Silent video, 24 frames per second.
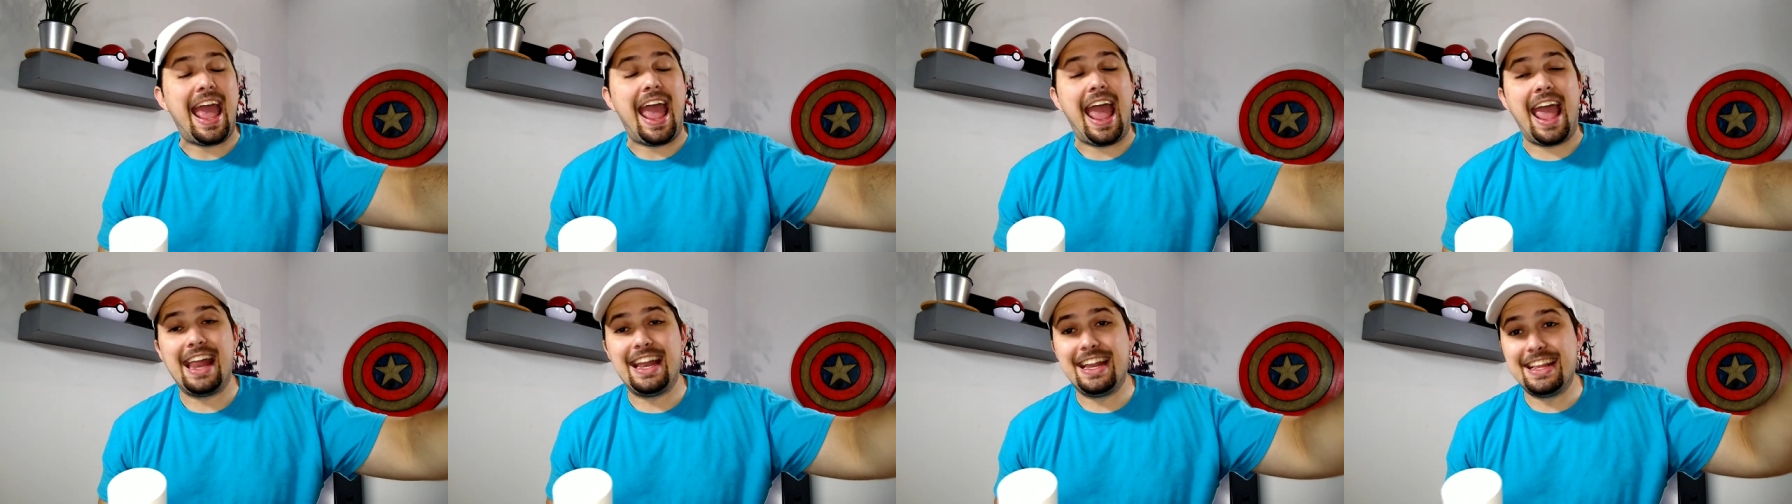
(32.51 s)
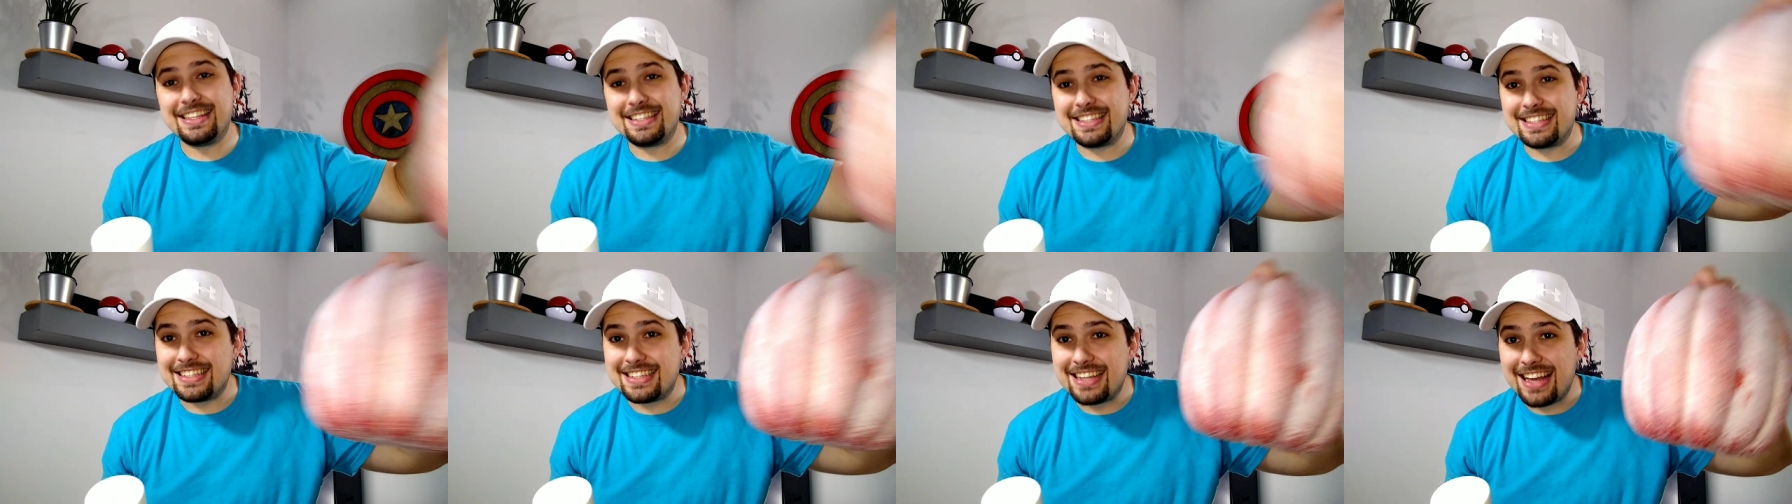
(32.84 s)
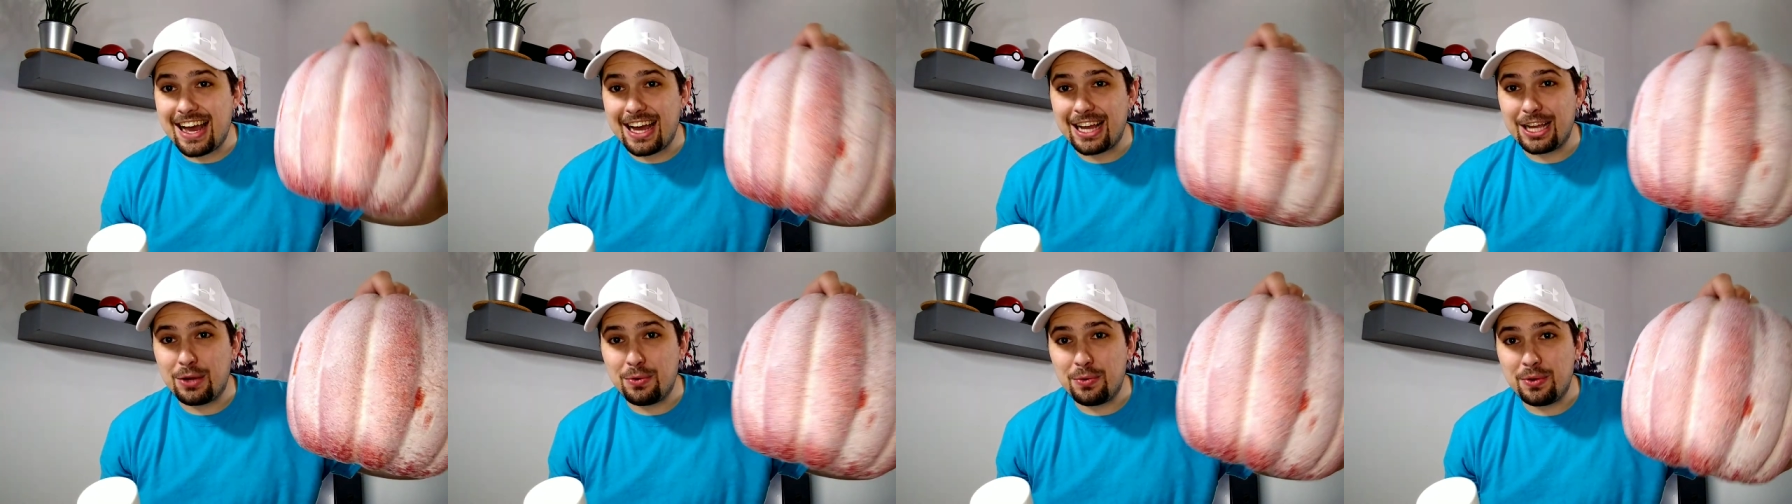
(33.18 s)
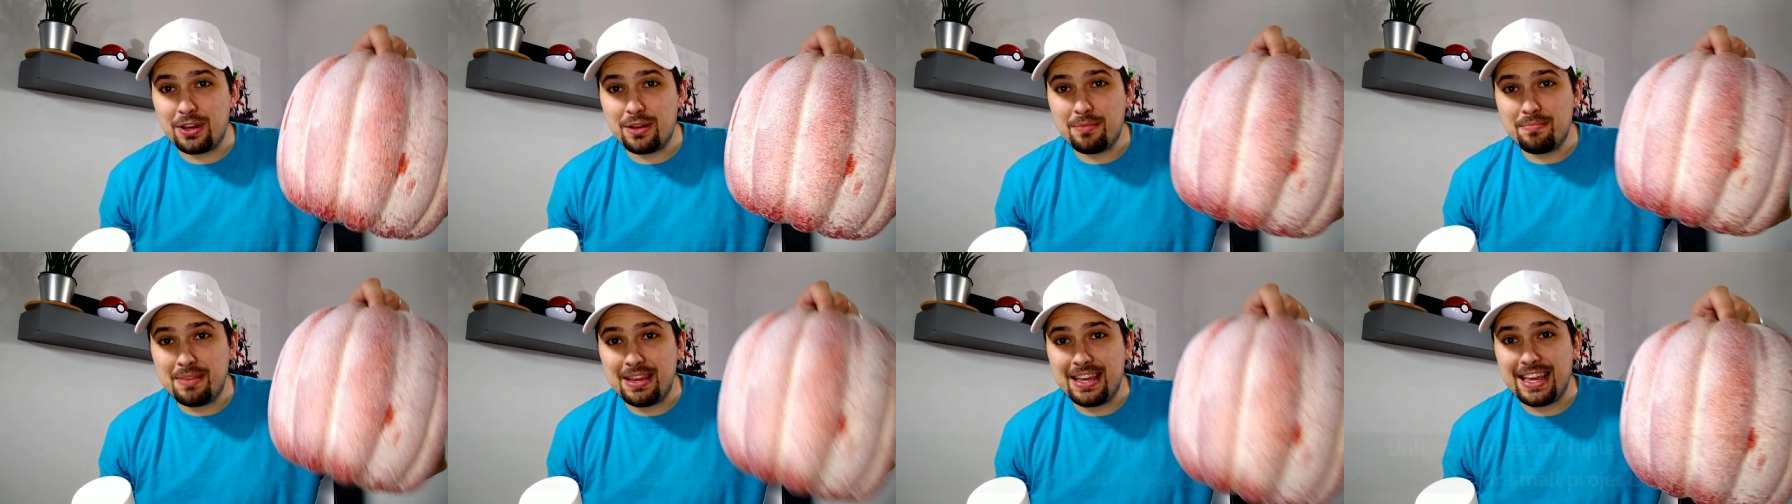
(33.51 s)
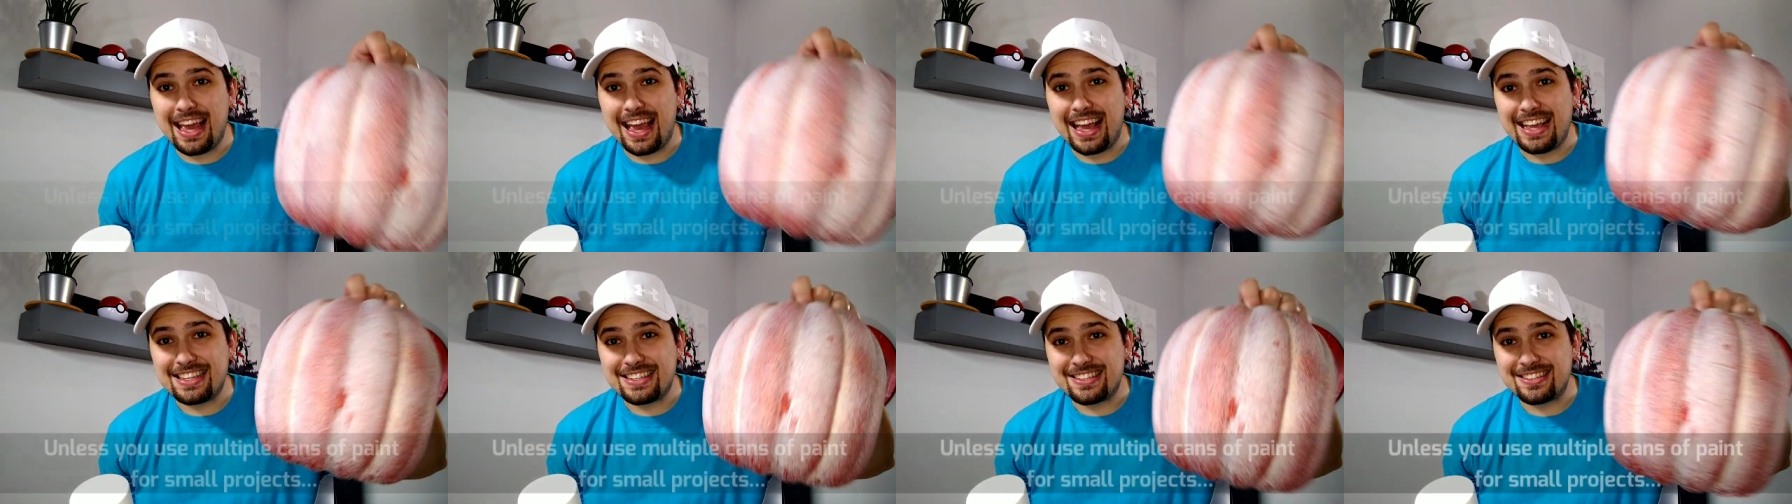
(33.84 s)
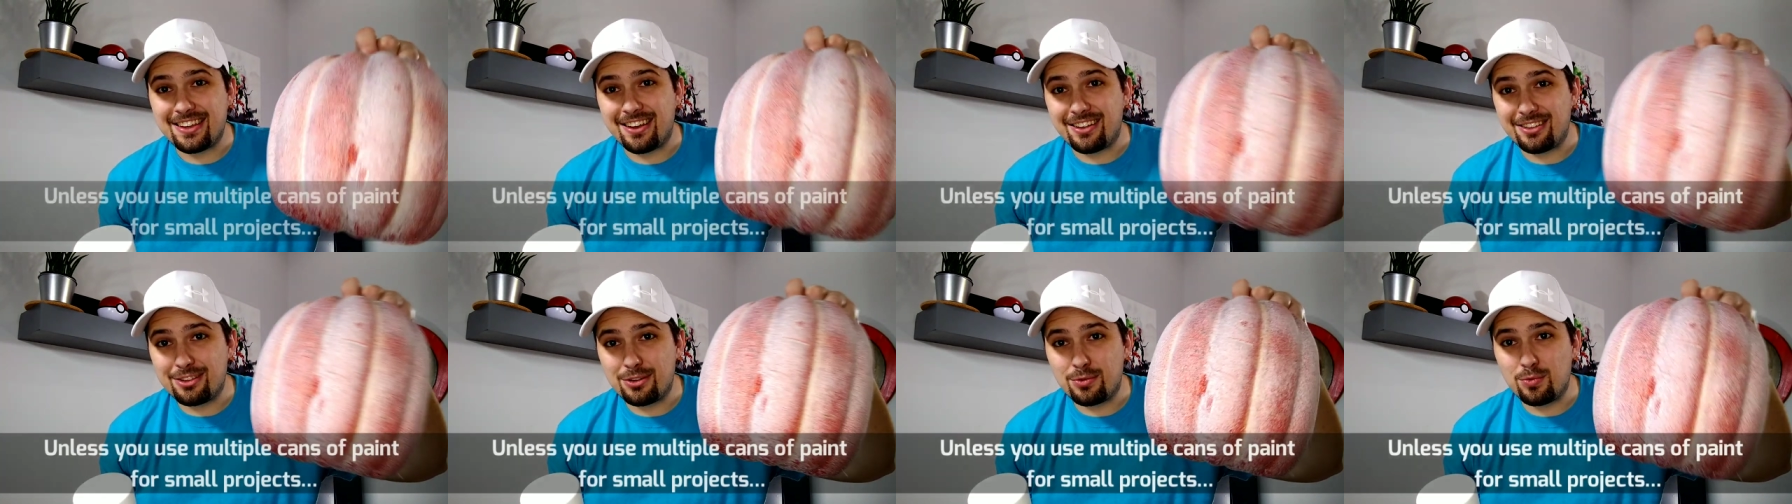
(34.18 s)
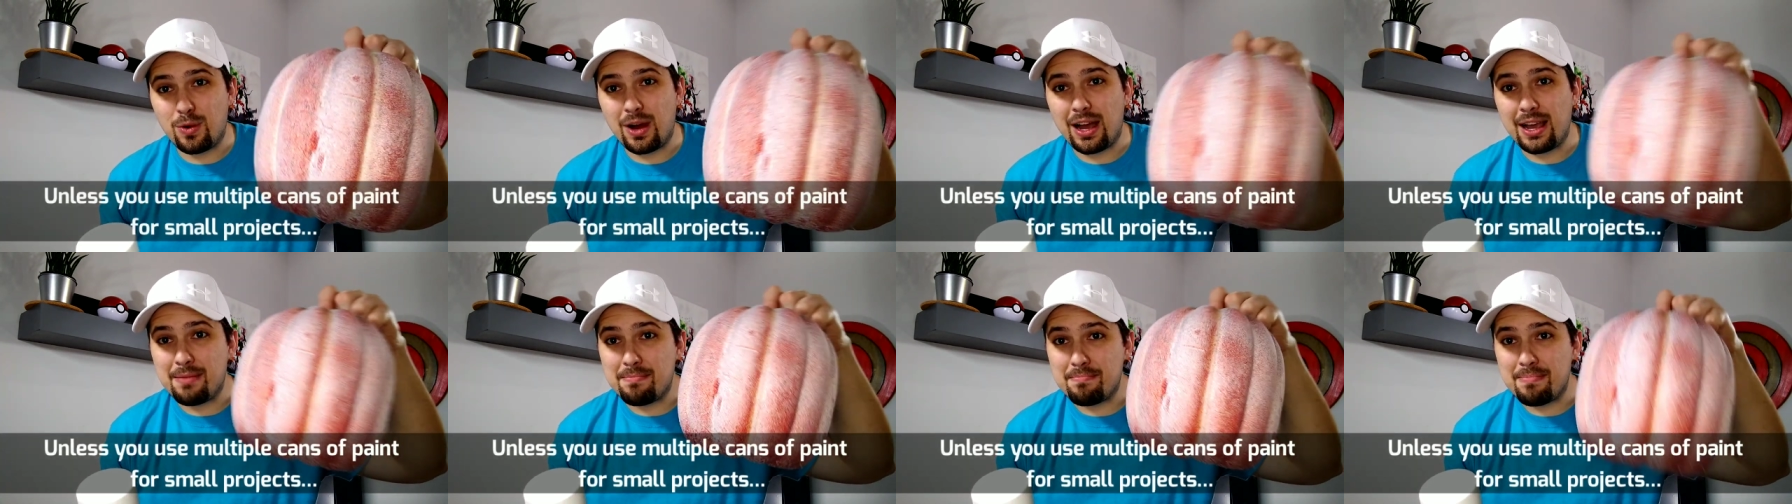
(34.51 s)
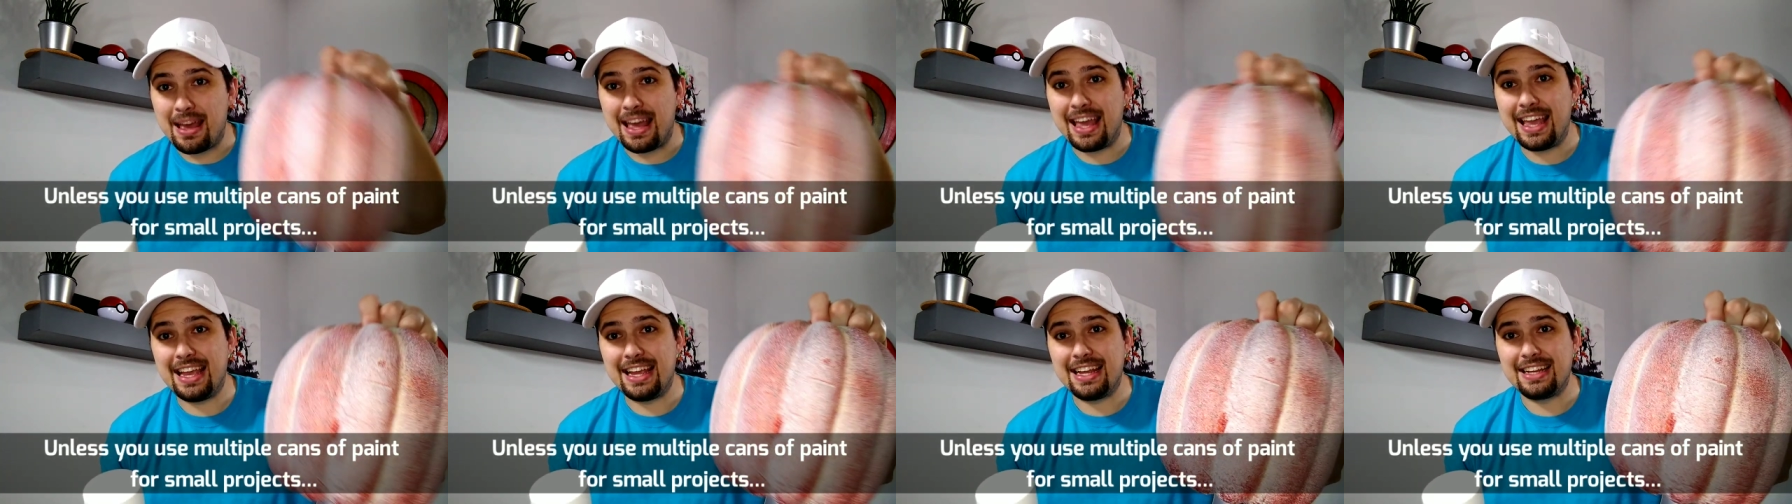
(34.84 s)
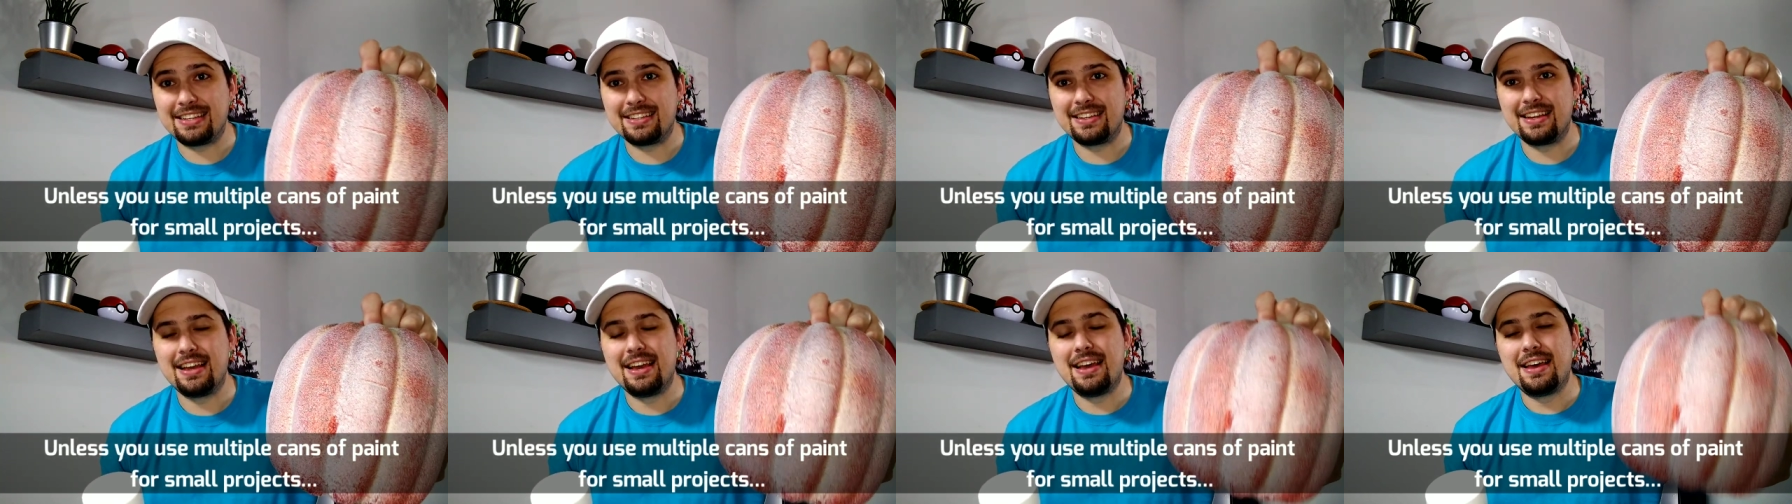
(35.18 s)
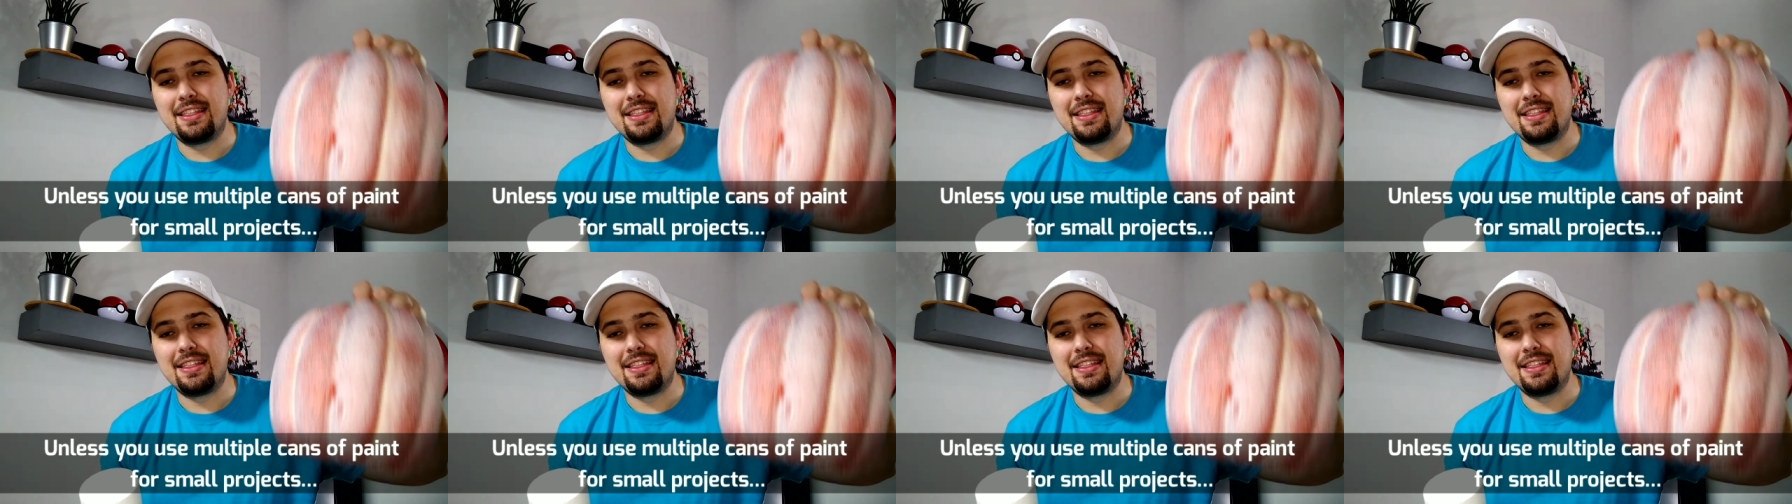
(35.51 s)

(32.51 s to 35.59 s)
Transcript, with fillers: and it's not going to be a solid white paint